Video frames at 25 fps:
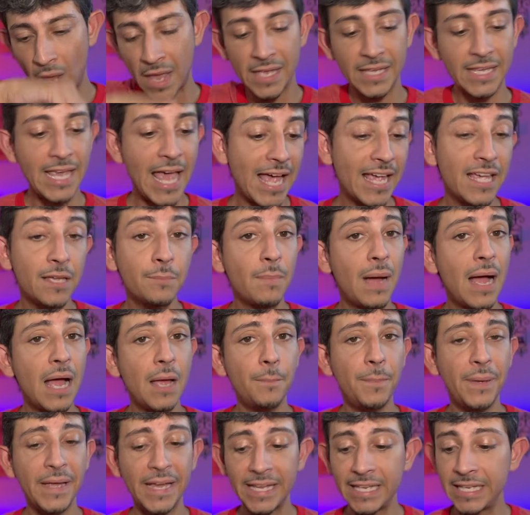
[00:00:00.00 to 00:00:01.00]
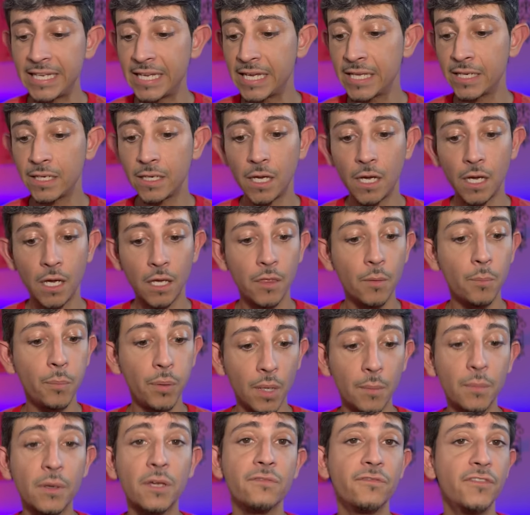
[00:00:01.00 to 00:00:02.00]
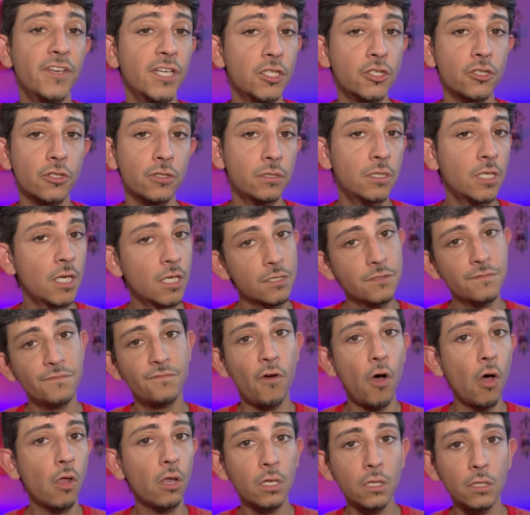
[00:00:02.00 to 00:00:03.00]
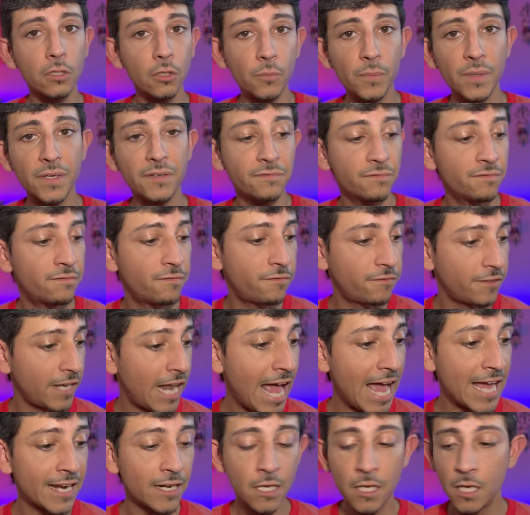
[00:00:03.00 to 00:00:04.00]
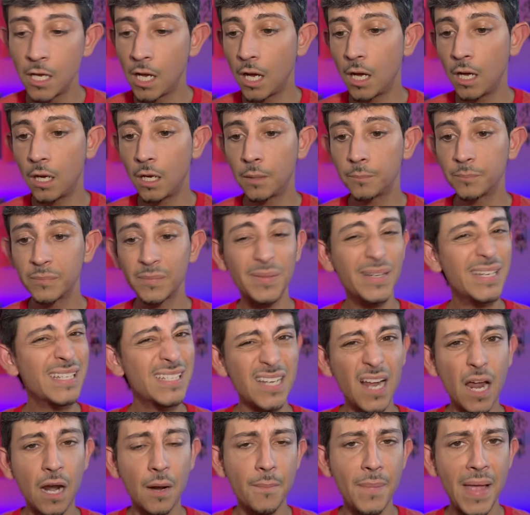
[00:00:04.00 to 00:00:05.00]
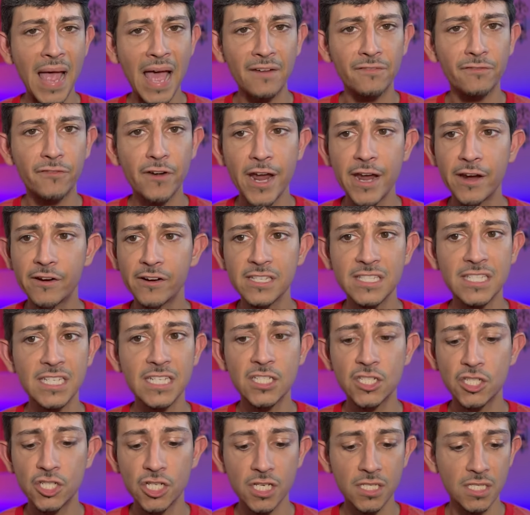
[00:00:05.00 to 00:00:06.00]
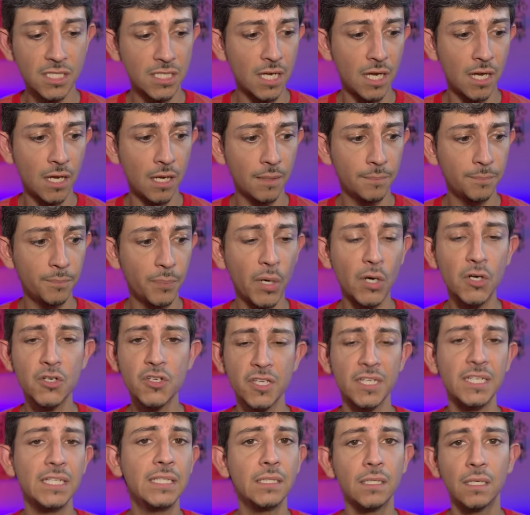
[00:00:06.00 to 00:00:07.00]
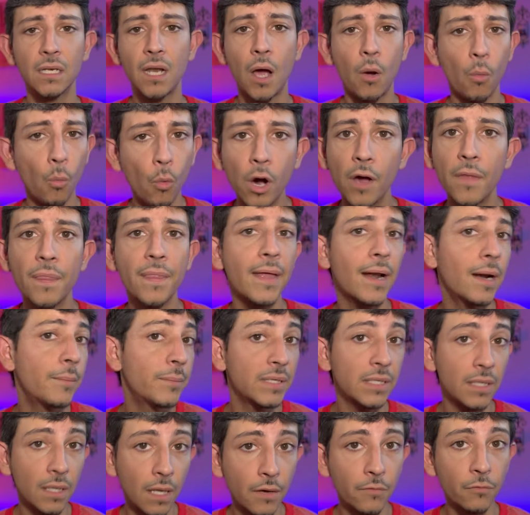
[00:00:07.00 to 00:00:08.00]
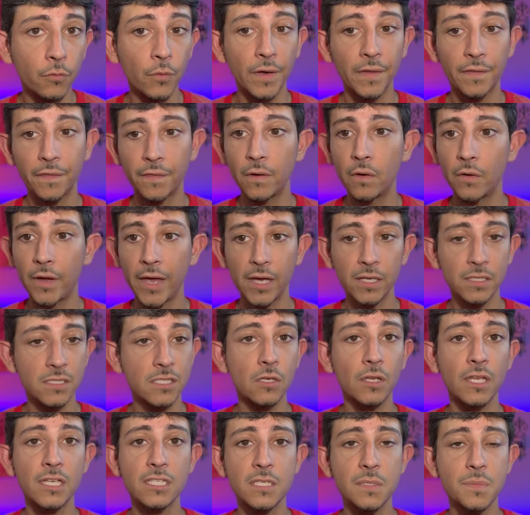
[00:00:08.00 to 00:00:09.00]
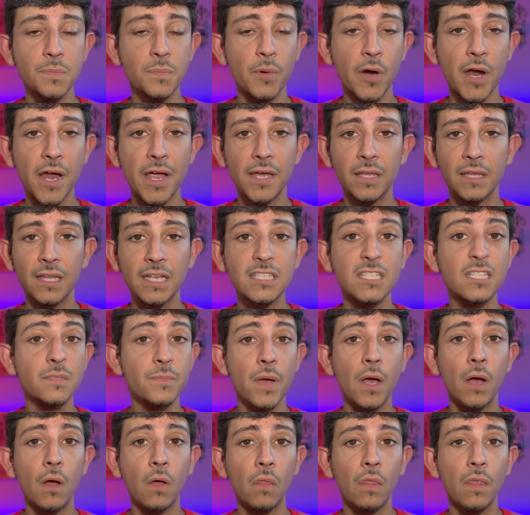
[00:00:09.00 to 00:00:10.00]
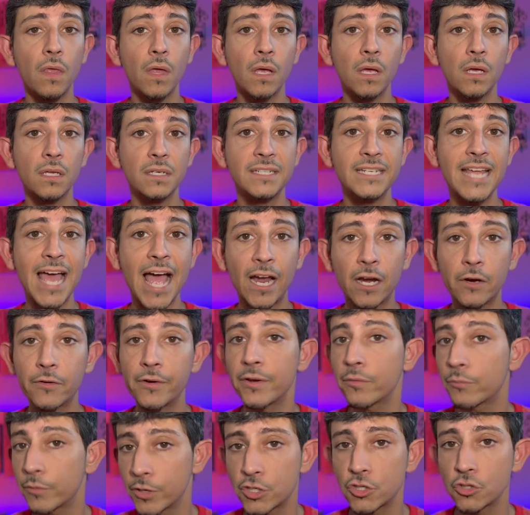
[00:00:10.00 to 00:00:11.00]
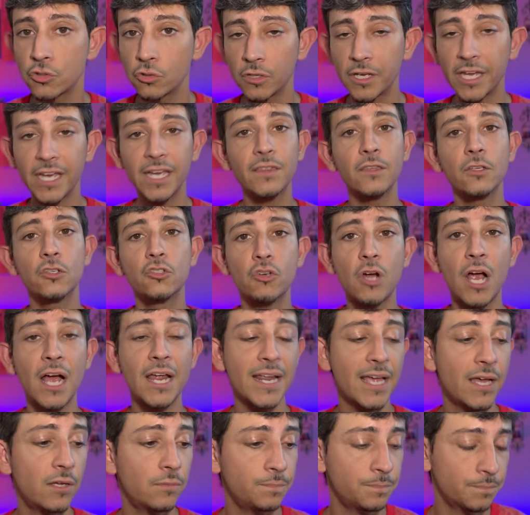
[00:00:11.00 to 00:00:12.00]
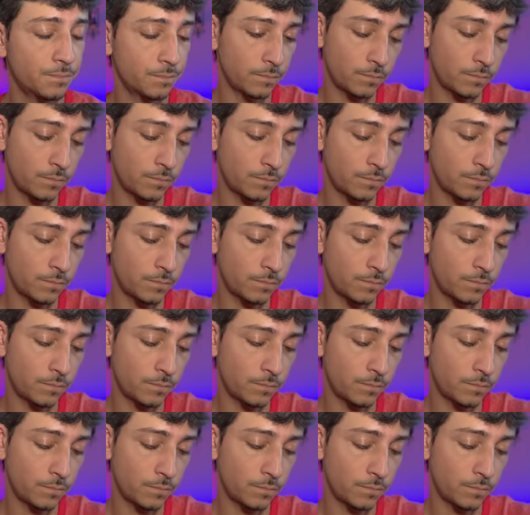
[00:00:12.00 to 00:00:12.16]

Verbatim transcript: yeah, in my opinion, uh, the plum fixture does fall a little bit flat, um, but it's not a bad fragrance. It's just uh, personally not one that I'm in love with. Okay, so let's spray, let's smell the Daiquiri Original again, the dry down.